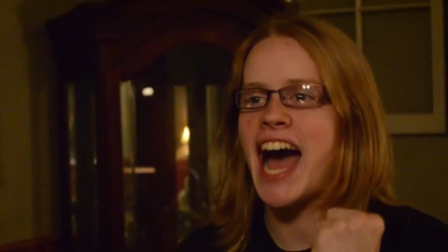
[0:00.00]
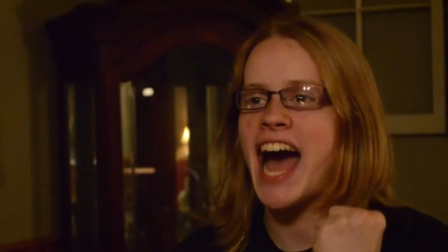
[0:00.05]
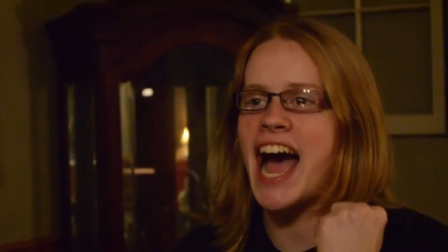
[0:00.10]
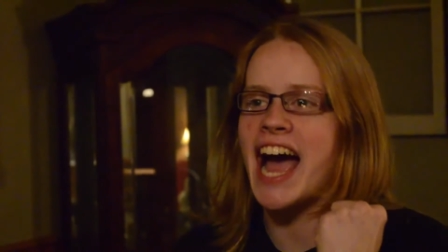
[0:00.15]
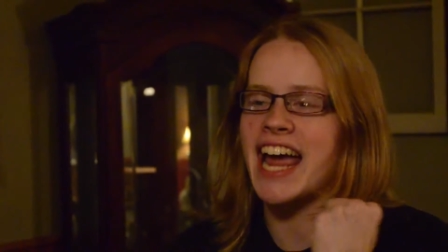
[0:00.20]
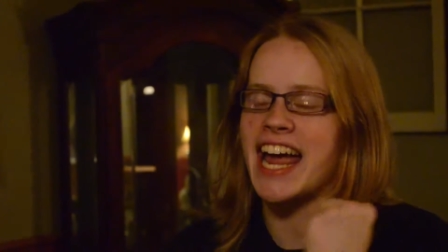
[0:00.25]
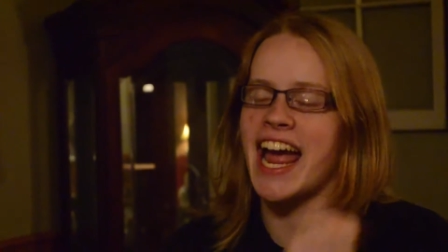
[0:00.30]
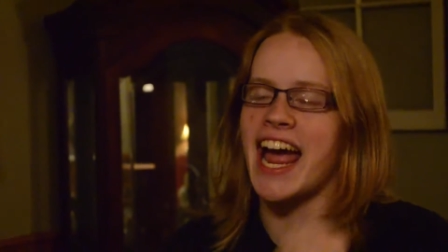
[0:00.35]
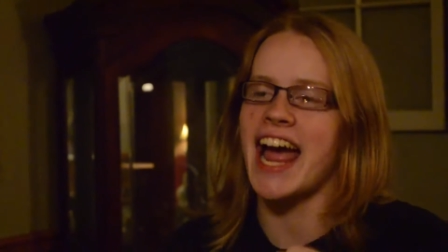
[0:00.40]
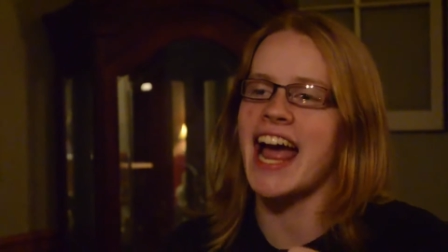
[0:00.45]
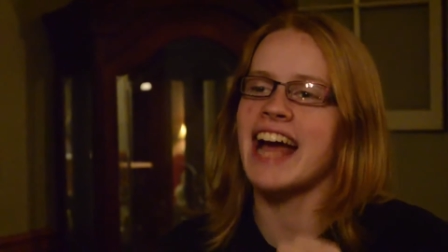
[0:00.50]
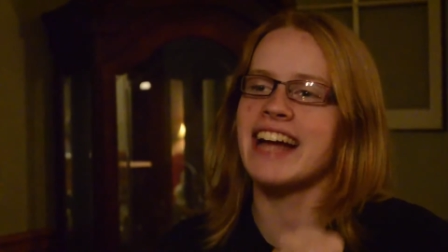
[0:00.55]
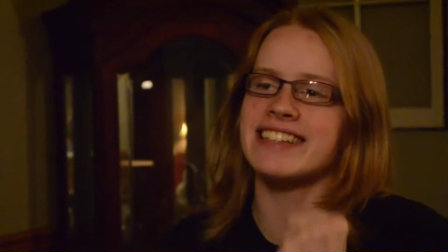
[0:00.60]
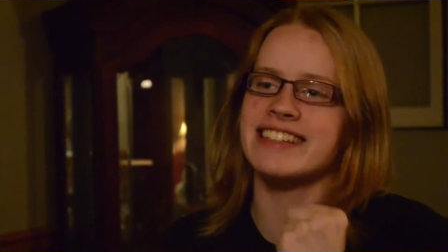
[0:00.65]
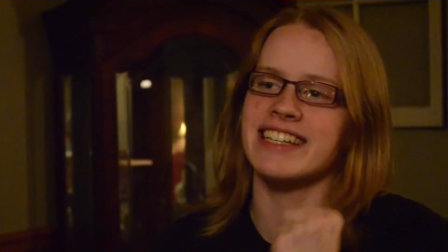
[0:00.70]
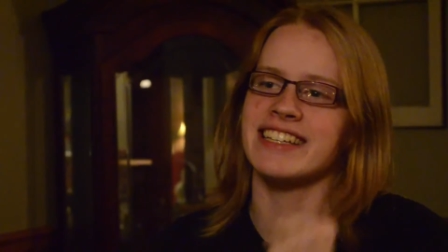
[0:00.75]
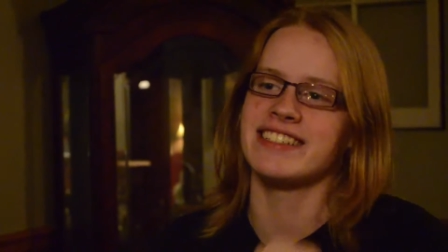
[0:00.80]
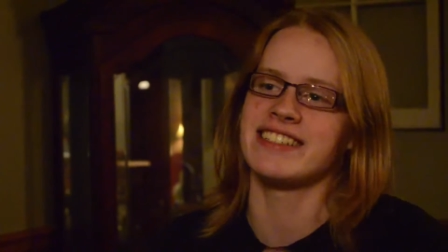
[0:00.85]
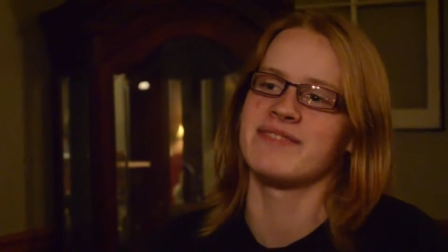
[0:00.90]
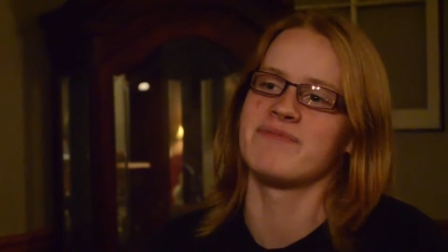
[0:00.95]
I had
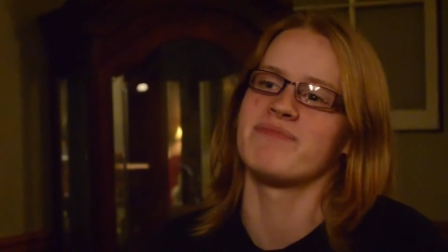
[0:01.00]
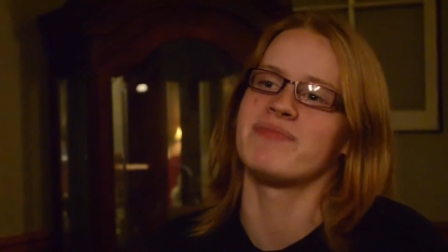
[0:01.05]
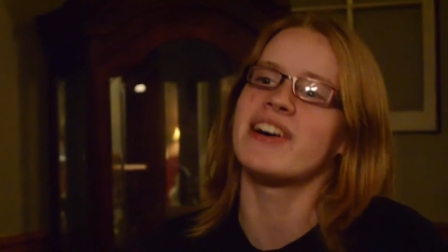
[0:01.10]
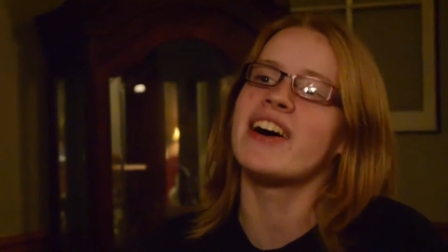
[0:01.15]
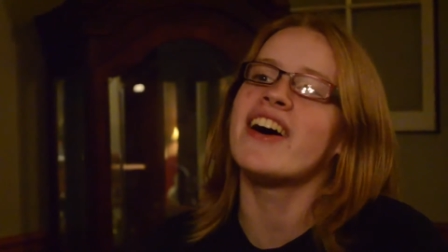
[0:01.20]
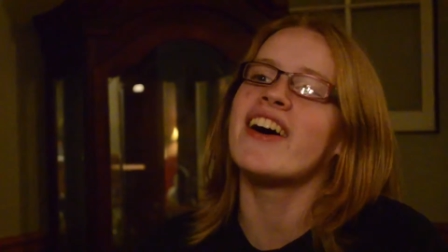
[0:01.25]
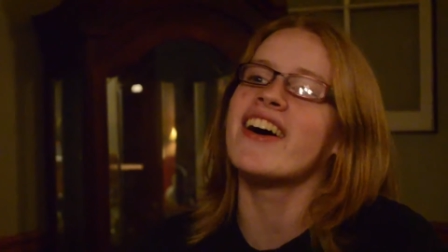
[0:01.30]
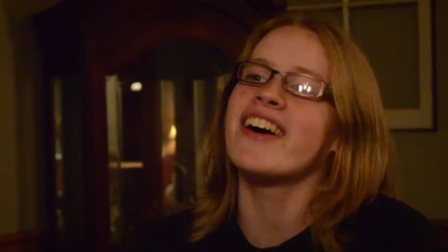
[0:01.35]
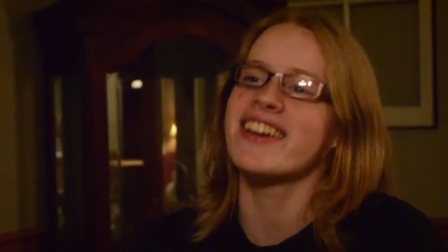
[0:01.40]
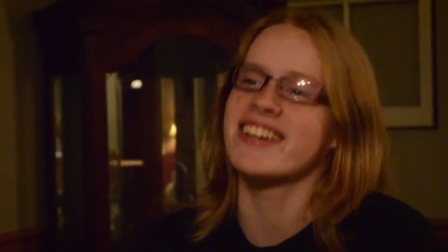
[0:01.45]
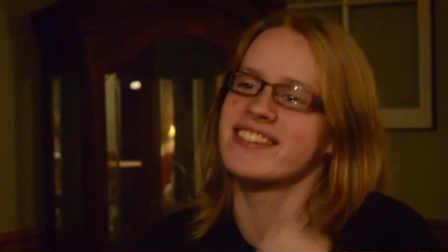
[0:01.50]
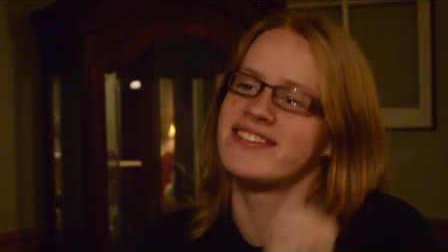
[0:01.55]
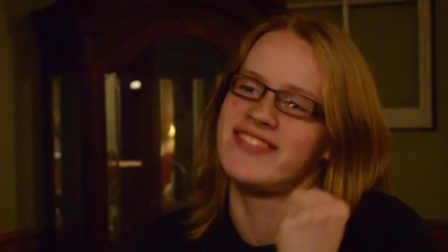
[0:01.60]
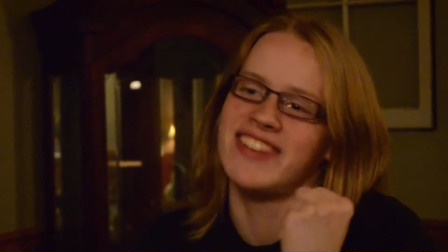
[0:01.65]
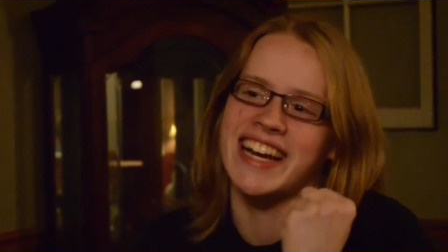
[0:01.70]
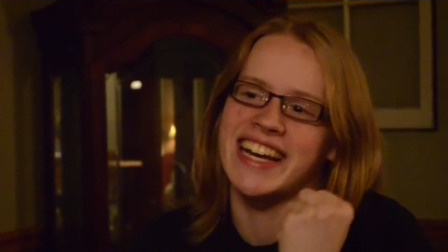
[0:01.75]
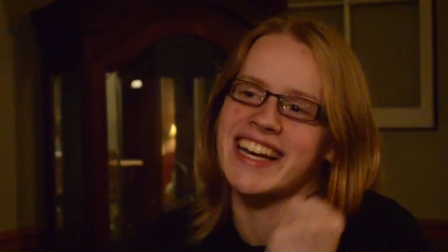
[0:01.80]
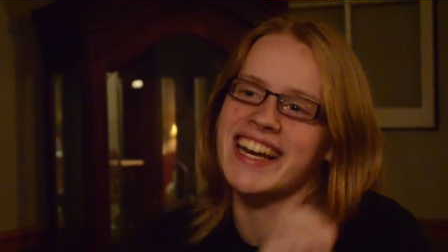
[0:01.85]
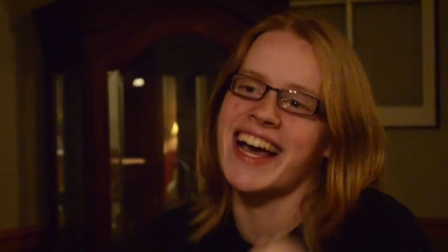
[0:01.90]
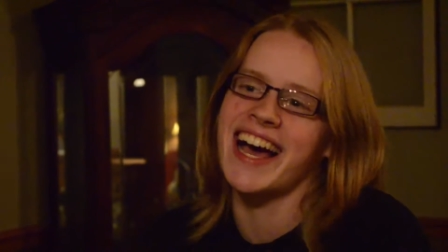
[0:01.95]
the ball of
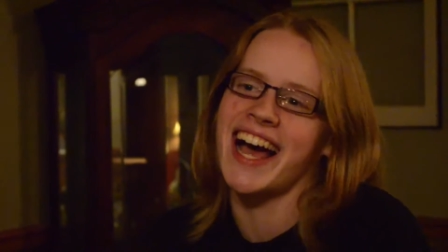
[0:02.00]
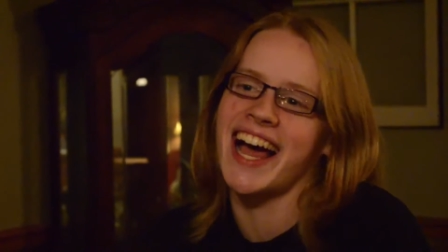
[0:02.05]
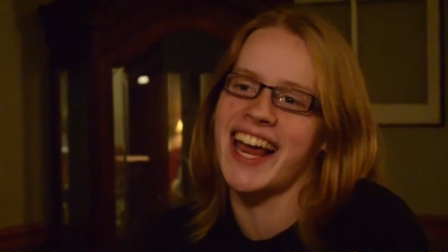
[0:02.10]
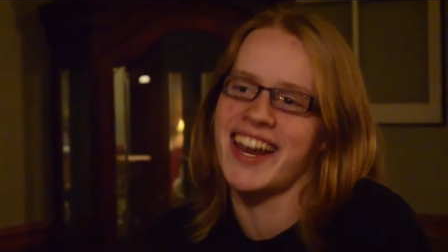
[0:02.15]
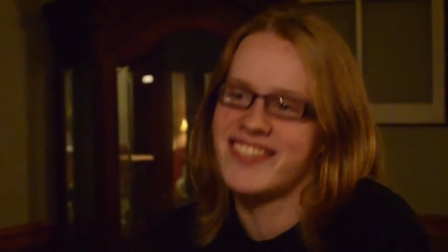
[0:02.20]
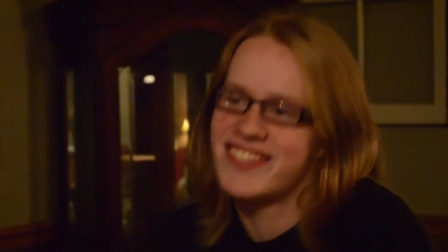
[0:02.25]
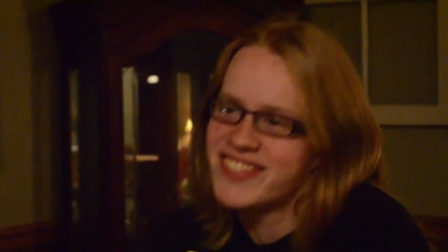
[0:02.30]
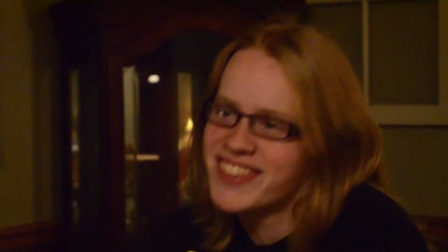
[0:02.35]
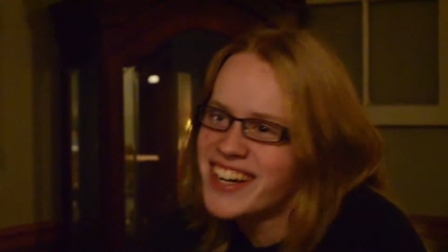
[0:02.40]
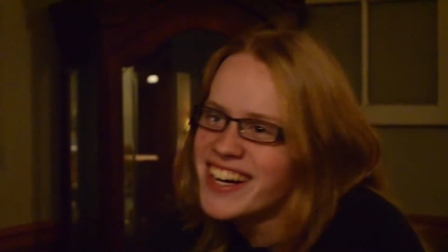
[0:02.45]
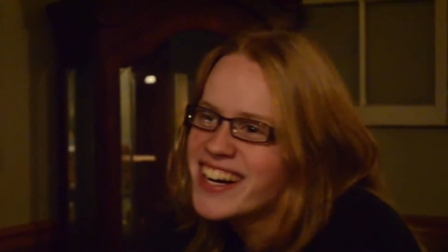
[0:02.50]
my life.